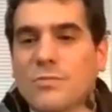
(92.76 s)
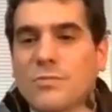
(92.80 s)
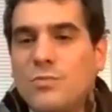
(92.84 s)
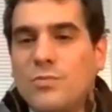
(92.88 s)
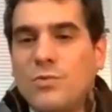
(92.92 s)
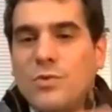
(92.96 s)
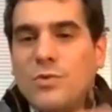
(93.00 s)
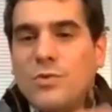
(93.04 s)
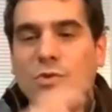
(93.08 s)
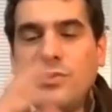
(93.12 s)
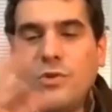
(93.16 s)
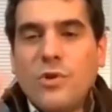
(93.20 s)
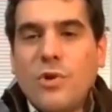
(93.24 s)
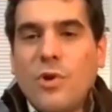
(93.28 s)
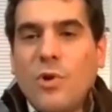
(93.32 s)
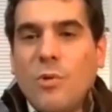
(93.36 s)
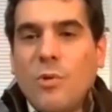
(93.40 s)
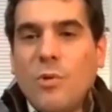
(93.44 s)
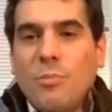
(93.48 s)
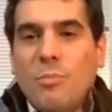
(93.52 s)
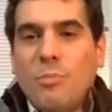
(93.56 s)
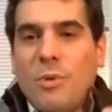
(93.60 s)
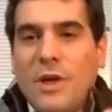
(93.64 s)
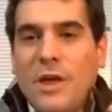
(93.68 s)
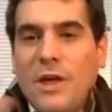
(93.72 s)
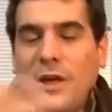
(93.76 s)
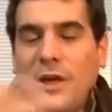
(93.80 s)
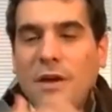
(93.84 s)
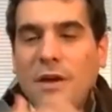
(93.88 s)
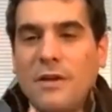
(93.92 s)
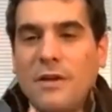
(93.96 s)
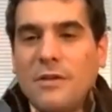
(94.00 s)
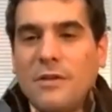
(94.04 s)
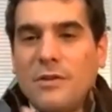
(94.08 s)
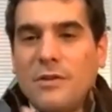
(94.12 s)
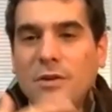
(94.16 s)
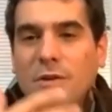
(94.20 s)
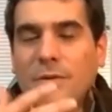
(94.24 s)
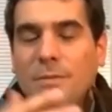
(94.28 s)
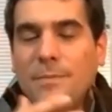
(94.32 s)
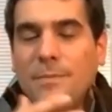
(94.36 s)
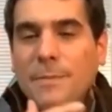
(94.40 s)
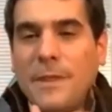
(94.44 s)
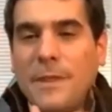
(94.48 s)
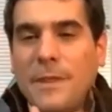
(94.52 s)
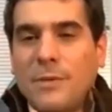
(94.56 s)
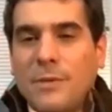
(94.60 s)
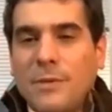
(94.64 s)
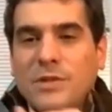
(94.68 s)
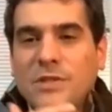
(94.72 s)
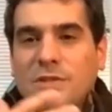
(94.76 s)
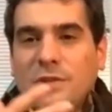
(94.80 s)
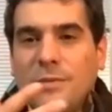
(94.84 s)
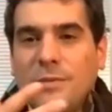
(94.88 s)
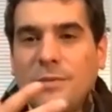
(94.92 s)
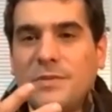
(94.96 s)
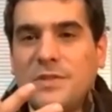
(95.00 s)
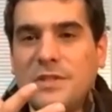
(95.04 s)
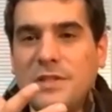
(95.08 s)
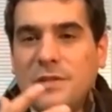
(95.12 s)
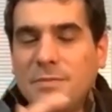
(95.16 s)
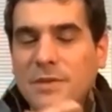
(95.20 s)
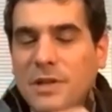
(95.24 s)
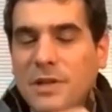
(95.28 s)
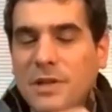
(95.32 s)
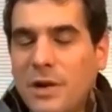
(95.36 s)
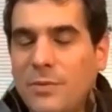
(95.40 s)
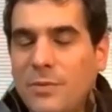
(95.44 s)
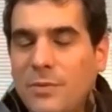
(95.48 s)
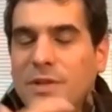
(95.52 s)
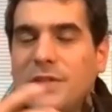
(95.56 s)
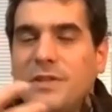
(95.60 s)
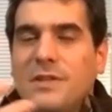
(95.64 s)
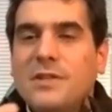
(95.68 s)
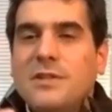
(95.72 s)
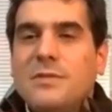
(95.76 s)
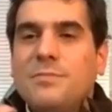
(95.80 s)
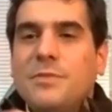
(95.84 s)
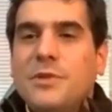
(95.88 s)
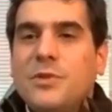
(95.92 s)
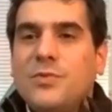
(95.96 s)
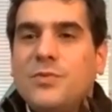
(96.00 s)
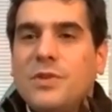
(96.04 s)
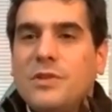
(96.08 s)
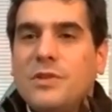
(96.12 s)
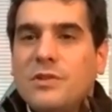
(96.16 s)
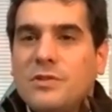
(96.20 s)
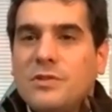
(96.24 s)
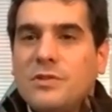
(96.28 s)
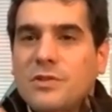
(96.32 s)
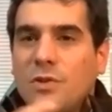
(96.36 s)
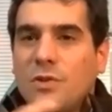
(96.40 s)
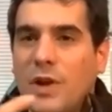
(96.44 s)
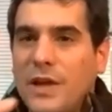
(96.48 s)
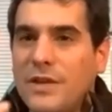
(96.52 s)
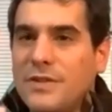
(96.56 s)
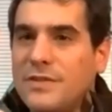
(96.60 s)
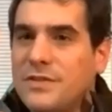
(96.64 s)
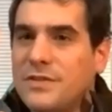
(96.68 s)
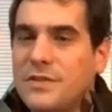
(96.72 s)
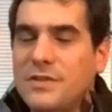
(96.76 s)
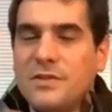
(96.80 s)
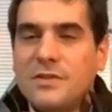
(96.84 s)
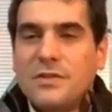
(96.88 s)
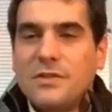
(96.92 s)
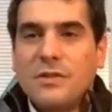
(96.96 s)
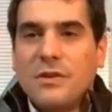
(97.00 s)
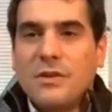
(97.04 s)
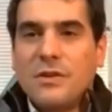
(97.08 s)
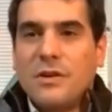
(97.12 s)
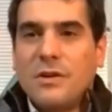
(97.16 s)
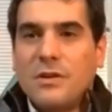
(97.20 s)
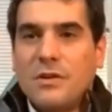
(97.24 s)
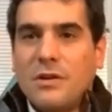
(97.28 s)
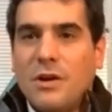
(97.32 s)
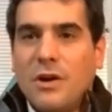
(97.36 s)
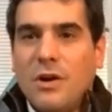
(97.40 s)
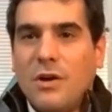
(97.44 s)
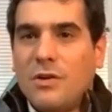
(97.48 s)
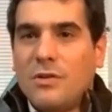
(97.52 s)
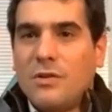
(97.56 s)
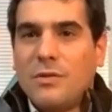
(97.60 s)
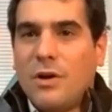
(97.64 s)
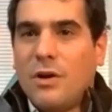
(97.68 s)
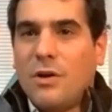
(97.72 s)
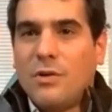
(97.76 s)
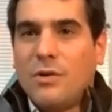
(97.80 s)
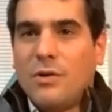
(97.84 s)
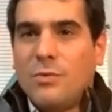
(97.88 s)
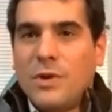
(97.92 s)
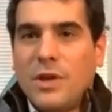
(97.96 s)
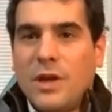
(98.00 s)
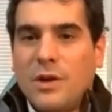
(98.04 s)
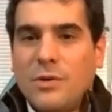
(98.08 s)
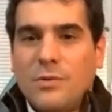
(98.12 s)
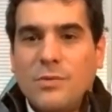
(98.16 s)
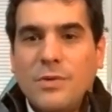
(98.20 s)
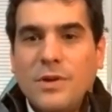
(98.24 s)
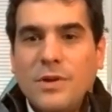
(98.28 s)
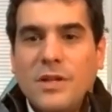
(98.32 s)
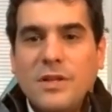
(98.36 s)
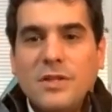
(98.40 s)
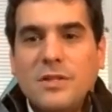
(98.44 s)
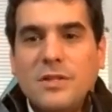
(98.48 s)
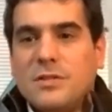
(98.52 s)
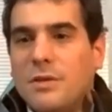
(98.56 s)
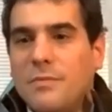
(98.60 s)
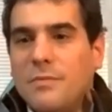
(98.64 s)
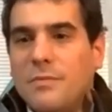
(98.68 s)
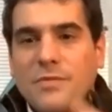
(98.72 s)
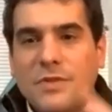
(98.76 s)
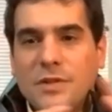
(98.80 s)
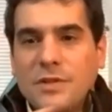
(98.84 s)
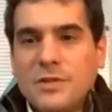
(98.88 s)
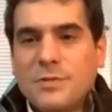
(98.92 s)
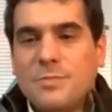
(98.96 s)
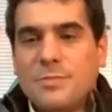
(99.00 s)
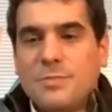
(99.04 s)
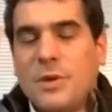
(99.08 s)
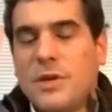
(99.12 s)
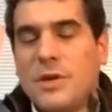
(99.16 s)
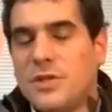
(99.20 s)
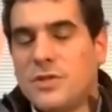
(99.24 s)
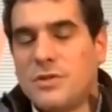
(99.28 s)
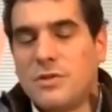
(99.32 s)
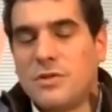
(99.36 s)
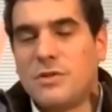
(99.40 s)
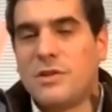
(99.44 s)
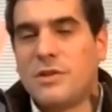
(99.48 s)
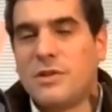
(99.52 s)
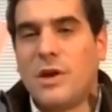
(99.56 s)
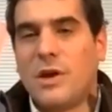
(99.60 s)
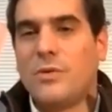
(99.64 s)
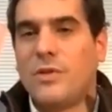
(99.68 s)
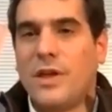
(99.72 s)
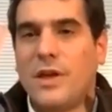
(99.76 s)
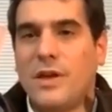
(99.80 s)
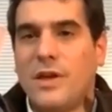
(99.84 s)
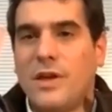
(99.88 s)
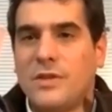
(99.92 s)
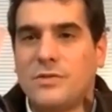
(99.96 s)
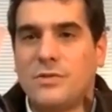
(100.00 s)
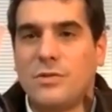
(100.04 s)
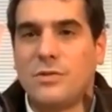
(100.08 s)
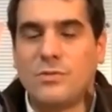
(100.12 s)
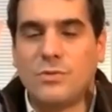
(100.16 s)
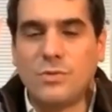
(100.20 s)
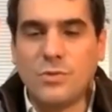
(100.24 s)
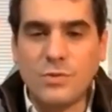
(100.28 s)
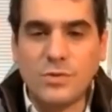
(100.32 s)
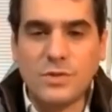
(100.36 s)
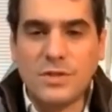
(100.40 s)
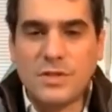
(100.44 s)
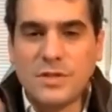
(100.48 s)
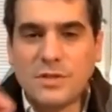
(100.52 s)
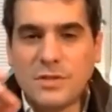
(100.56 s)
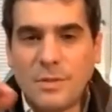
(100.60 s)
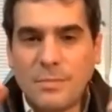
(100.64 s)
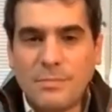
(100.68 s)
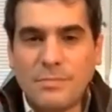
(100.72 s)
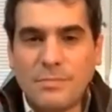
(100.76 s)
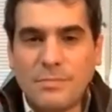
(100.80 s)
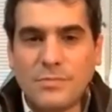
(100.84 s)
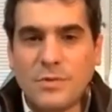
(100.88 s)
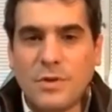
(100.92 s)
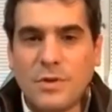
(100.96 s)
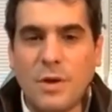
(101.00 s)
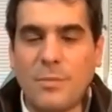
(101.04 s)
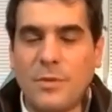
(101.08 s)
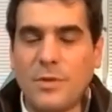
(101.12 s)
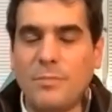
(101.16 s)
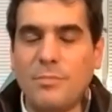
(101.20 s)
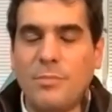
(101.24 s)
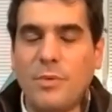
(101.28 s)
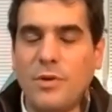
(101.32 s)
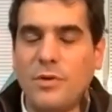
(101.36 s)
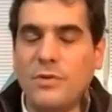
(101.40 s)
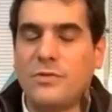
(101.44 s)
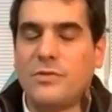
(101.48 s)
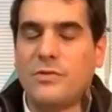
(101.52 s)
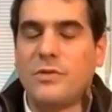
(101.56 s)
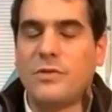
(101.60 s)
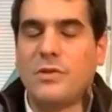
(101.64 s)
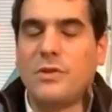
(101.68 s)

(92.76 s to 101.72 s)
Would you compare there is some similarities between those crises, or we are really in something special nowadays, or do you see some common points?